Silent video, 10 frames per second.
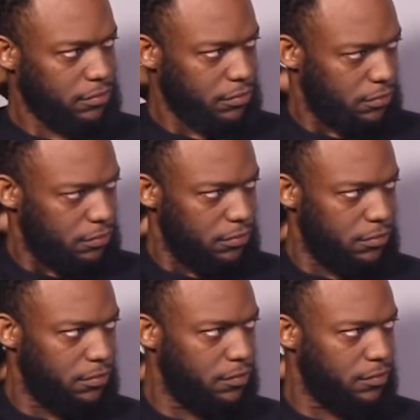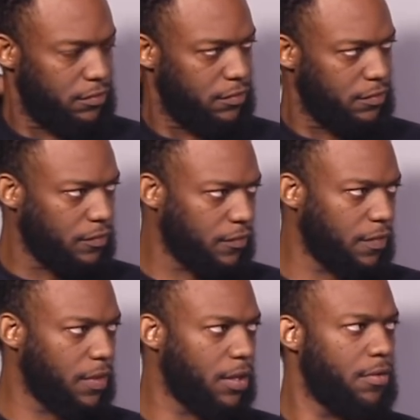
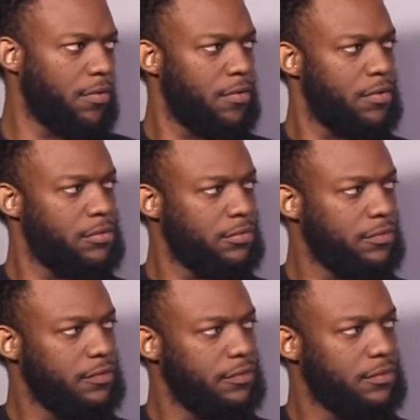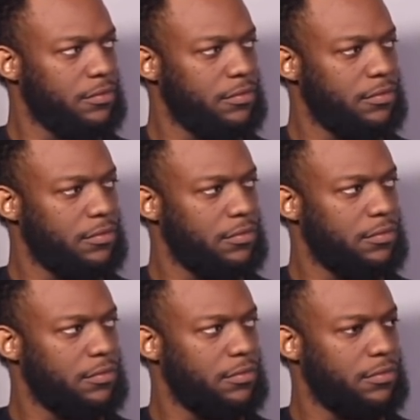The person shown says nothing.